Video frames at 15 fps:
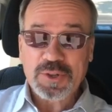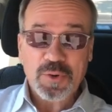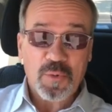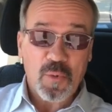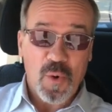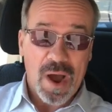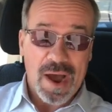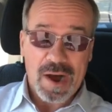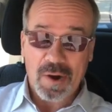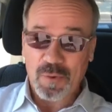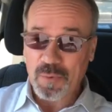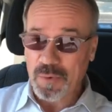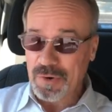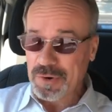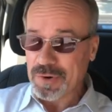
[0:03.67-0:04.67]
to
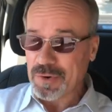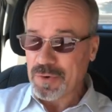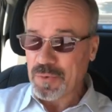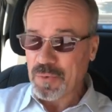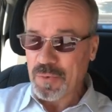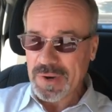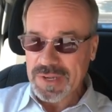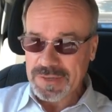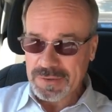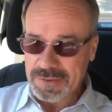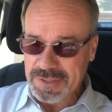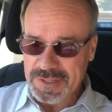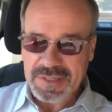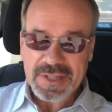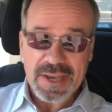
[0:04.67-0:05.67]
WOW, Word on Wheels.